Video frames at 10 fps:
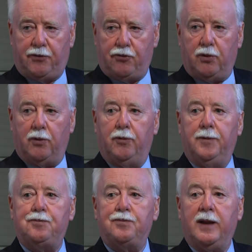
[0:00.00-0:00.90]
through,
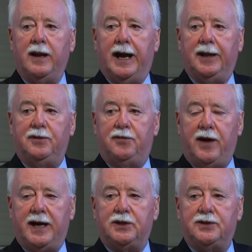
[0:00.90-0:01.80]
and the
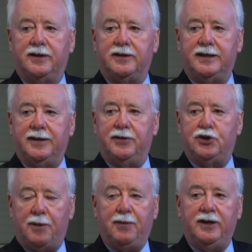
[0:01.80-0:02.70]
fact that the
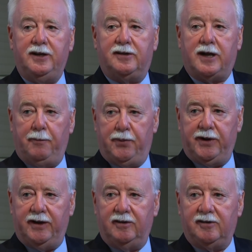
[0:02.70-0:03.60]
Japanese
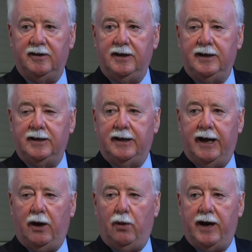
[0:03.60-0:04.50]
companies
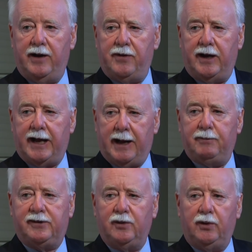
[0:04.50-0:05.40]
now have an
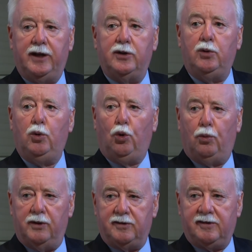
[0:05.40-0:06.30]
absolutely
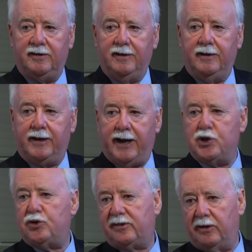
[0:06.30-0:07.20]
enormous
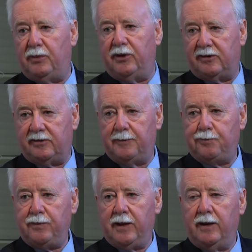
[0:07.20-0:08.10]
cash surplus.
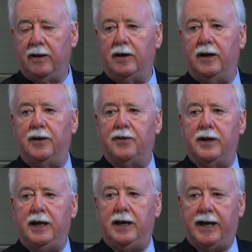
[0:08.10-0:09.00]

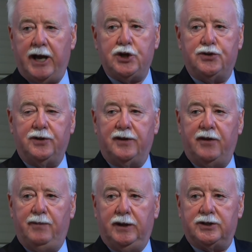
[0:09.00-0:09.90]
The cash that
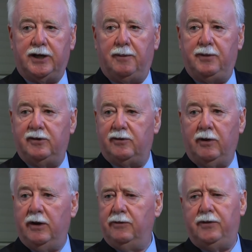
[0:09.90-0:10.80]
they've built up is
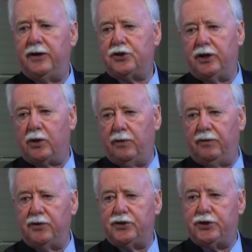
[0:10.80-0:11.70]
virtually
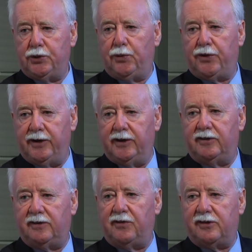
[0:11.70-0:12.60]
equivalent to
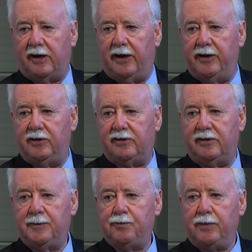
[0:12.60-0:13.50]
2/3 of the size